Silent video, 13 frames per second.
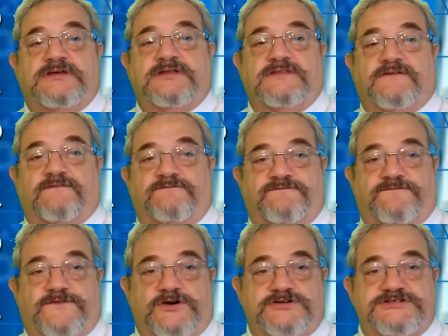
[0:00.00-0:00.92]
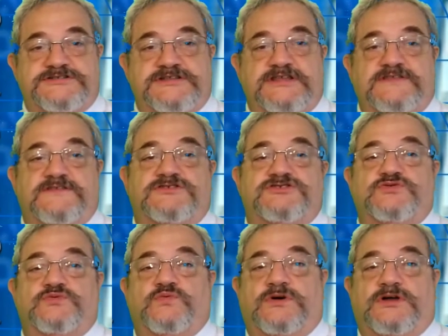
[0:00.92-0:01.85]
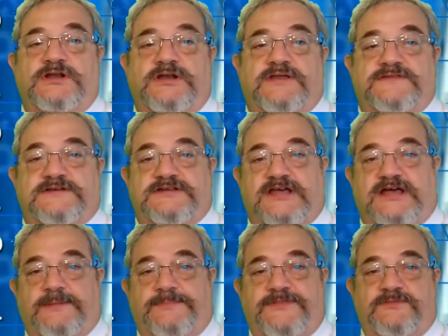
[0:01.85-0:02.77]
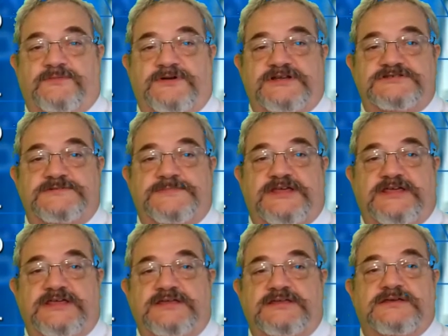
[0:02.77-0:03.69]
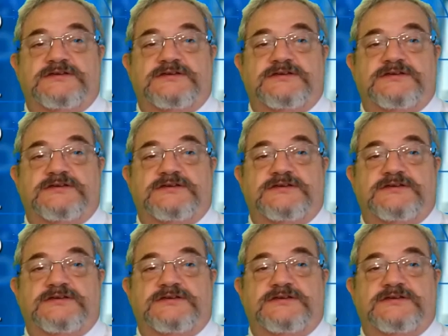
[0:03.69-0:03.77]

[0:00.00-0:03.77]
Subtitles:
The first thing that you want at the top of the resume